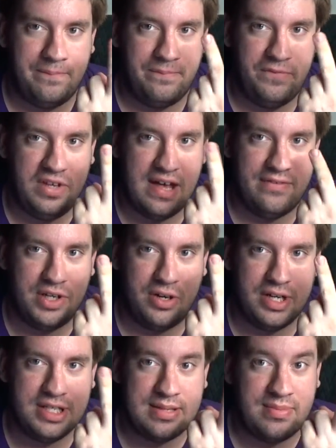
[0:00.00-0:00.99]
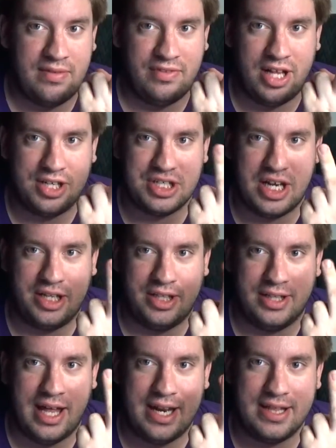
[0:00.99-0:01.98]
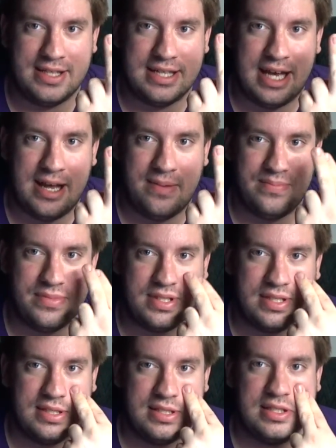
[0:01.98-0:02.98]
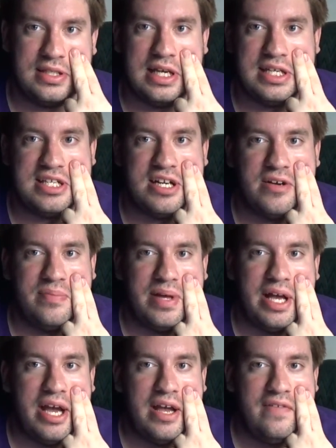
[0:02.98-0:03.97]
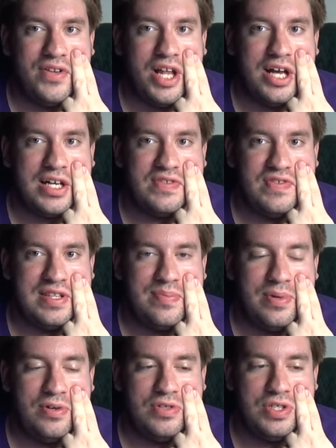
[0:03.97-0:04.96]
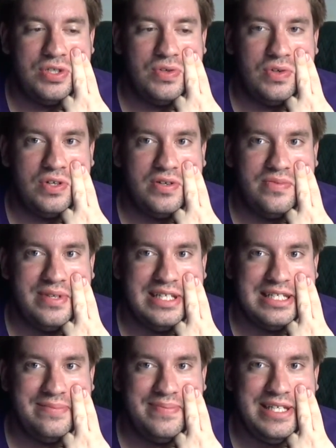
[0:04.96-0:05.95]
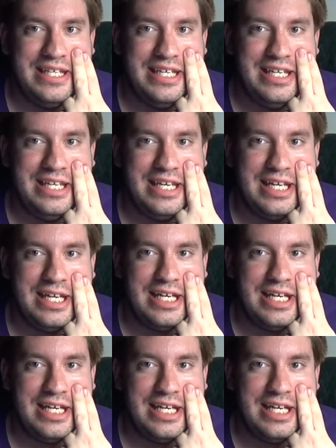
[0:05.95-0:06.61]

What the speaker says: If you haven't noticed on my vlog channel, a lot of the times I start my vlogs with bonjour mes amis.